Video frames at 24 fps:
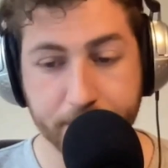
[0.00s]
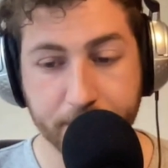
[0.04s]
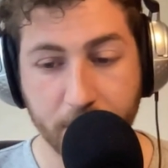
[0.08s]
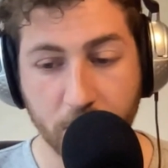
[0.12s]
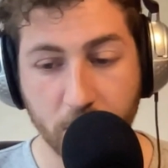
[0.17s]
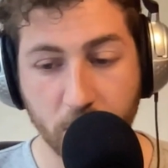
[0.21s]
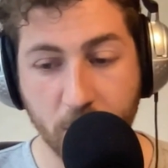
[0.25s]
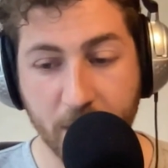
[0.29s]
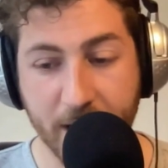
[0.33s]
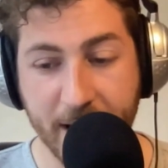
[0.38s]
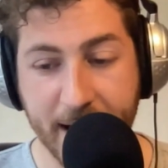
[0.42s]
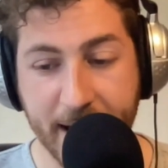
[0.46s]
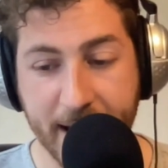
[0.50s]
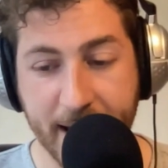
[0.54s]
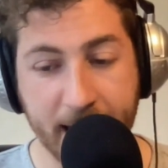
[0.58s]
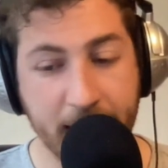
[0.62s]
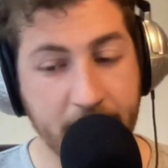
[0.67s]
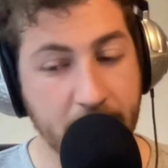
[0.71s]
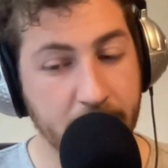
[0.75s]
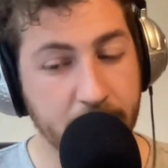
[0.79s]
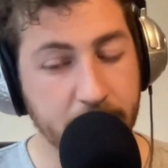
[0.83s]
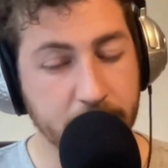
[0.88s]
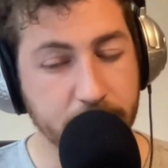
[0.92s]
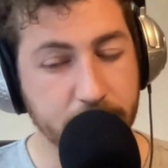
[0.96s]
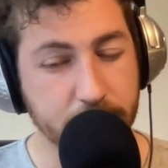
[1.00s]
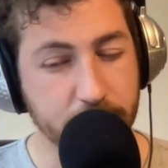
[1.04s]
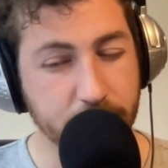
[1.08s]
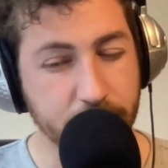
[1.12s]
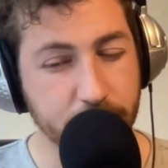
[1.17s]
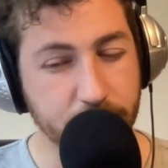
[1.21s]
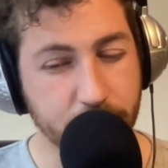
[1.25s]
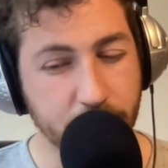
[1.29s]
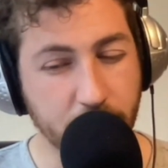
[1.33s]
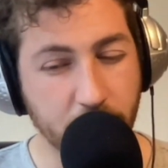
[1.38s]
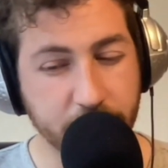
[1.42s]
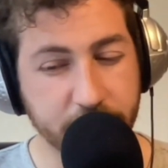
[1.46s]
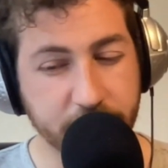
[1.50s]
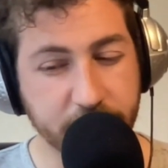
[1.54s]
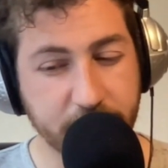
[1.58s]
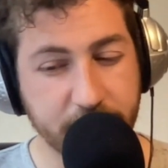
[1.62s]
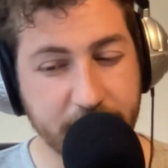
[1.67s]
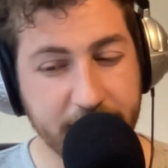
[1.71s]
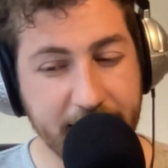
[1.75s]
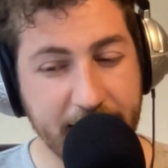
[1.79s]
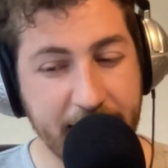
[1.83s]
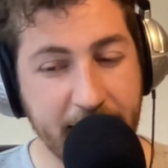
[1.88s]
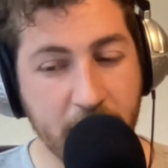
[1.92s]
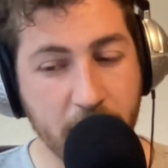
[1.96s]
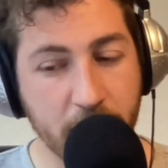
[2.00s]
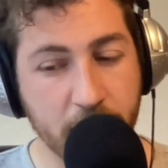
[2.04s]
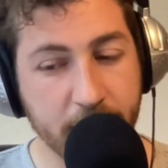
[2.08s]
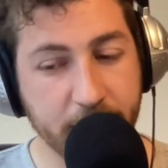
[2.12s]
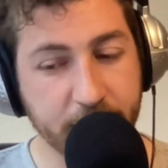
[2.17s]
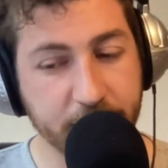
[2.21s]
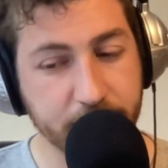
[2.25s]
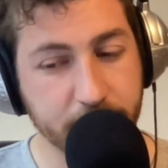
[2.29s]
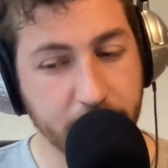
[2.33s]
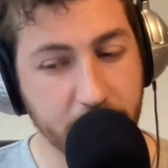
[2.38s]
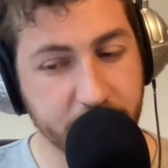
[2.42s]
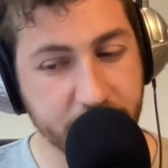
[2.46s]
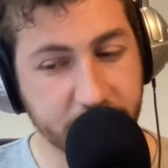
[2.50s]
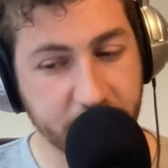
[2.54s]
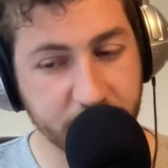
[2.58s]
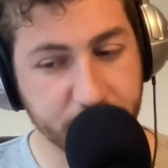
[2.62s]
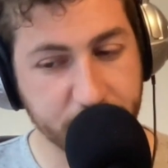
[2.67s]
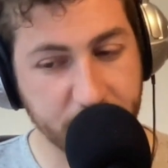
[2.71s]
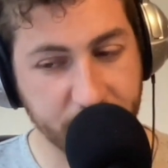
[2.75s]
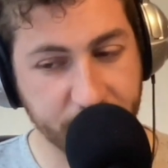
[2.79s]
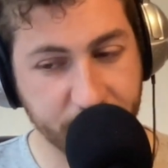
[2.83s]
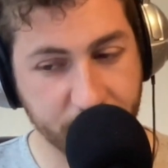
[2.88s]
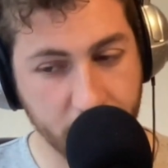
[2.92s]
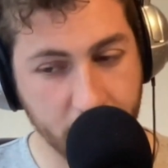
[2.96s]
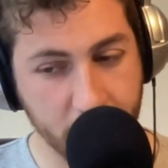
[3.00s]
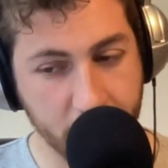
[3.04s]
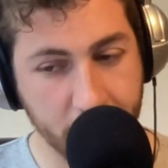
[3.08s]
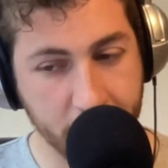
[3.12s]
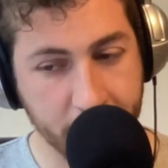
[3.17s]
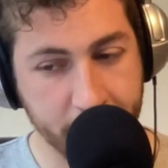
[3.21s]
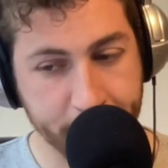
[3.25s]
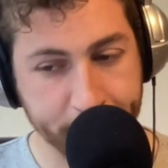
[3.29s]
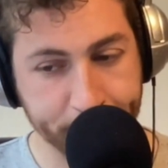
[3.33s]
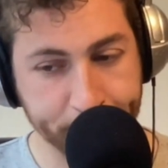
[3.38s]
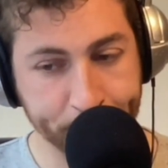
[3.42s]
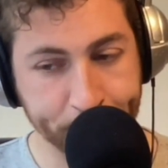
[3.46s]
Why, not now as much as before.